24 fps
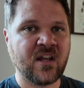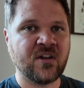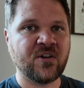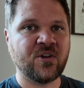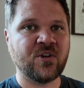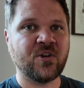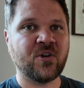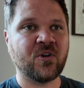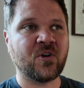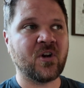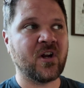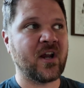and
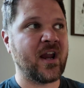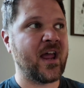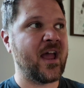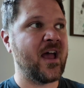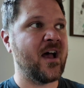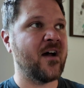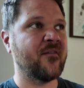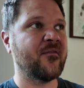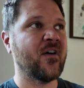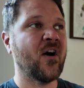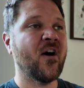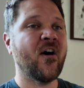you're going to
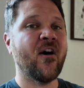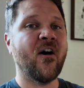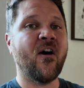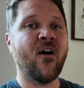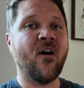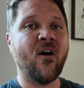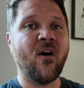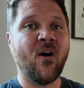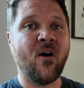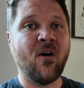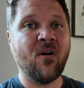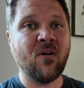have
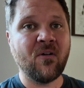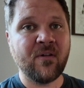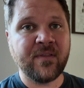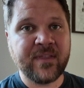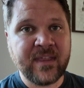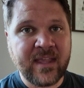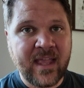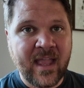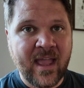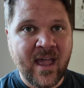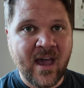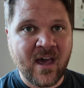all of
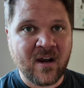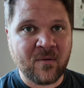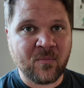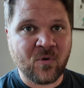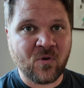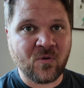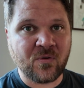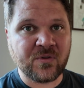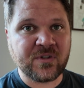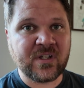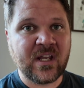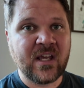the
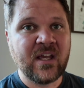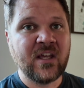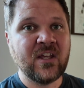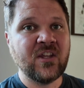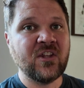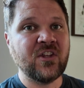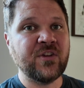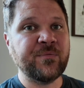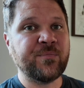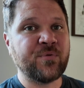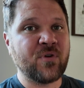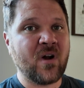animals,
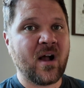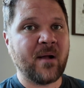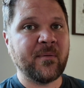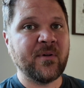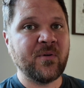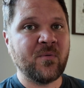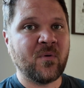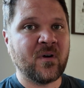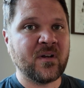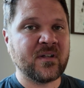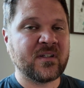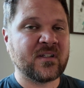you probably
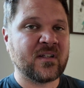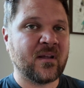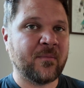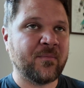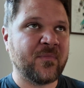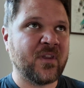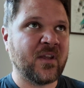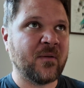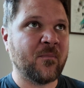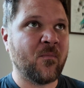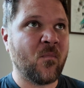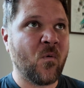want
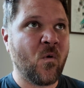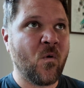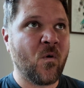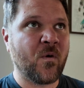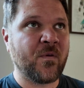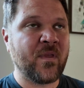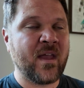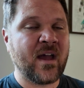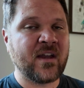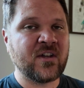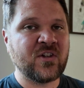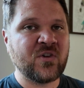something more
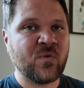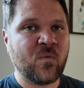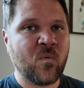in that